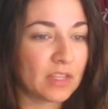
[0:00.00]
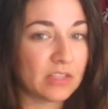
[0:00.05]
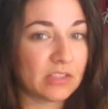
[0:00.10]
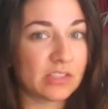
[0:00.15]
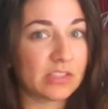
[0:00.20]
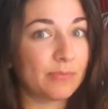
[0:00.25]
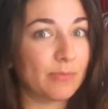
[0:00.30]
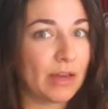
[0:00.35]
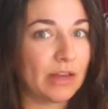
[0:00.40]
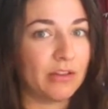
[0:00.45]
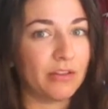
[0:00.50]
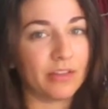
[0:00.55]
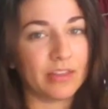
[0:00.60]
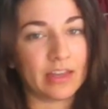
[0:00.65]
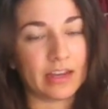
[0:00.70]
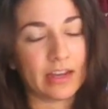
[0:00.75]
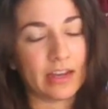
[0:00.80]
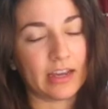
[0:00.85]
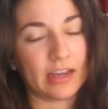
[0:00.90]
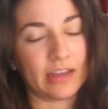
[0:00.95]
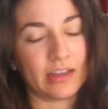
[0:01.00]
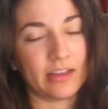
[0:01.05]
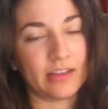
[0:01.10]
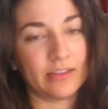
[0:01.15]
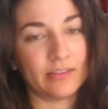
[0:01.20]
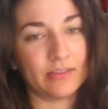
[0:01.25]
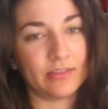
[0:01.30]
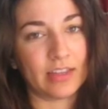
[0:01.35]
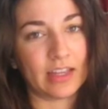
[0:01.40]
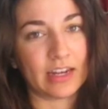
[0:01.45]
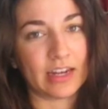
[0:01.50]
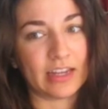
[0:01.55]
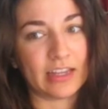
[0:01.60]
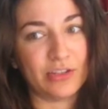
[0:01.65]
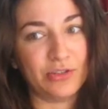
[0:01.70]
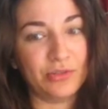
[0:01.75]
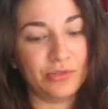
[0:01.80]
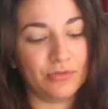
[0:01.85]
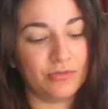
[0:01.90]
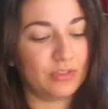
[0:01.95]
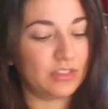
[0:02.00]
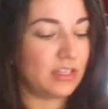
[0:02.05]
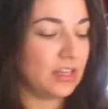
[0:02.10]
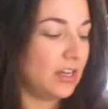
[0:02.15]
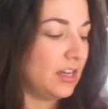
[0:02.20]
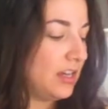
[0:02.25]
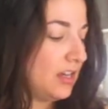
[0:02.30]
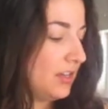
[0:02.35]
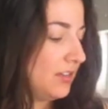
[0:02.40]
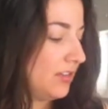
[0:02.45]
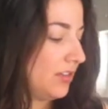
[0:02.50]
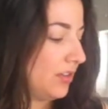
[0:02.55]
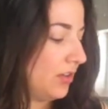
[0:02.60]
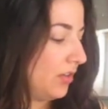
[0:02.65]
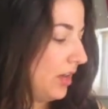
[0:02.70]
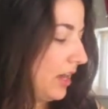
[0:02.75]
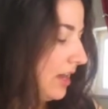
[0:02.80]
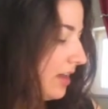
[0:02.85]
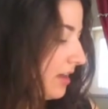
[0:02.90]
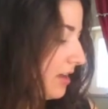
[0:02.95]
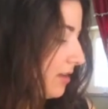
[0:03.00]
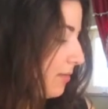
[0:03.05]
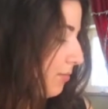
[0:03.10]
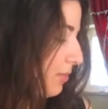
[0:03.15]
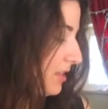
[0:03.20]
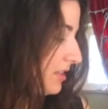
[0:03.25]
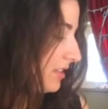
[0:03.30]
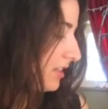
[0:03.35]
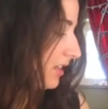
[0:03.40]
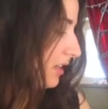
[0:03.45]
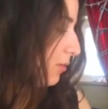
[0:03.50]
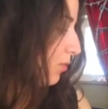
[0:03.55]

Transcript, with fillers: spell that I that I used. So I basically